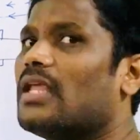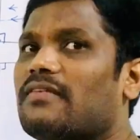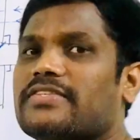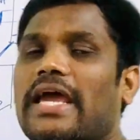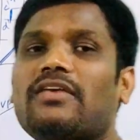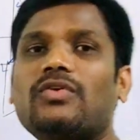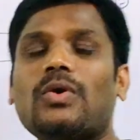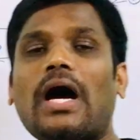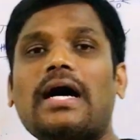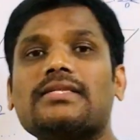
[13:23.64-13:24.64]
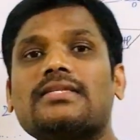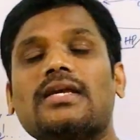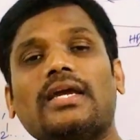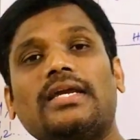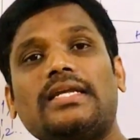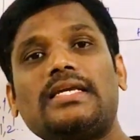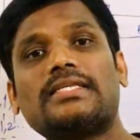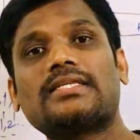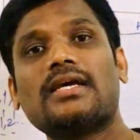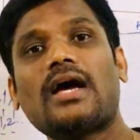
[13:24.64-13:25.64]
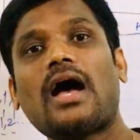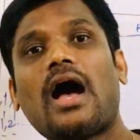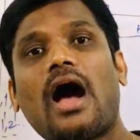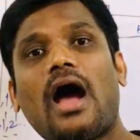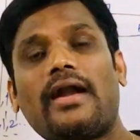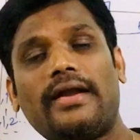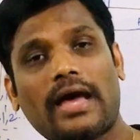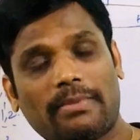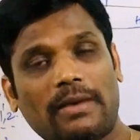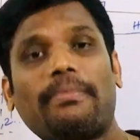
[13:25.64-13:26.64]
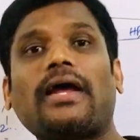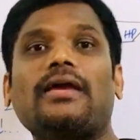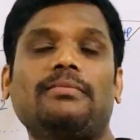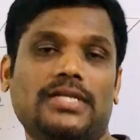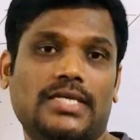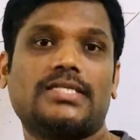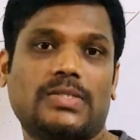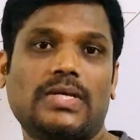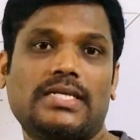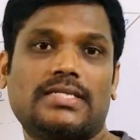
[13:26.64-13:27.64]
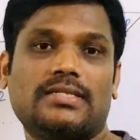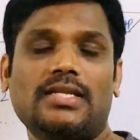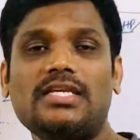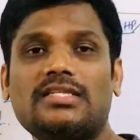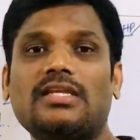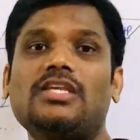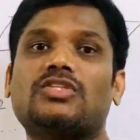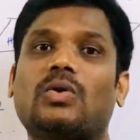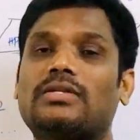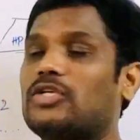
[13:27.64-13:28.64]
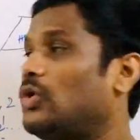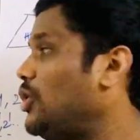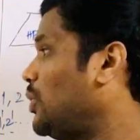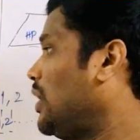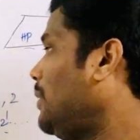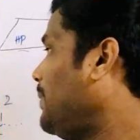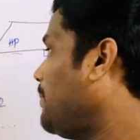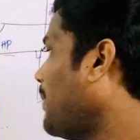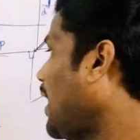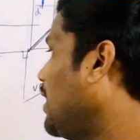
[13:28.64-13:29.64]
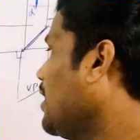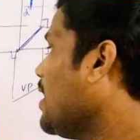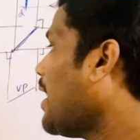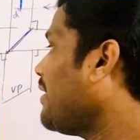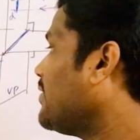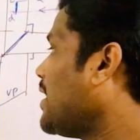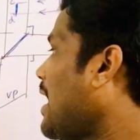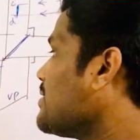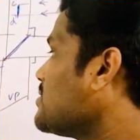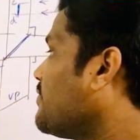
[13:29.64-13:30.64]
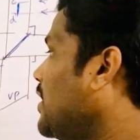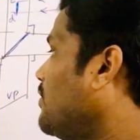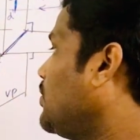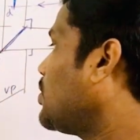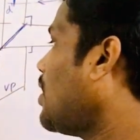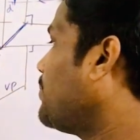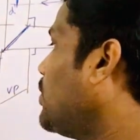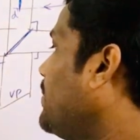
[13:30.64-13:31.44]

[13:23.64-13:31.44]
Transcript: If side view asks, it is double prime, dear students. These things also you need to keep in mind, and if they ask the front view, top view,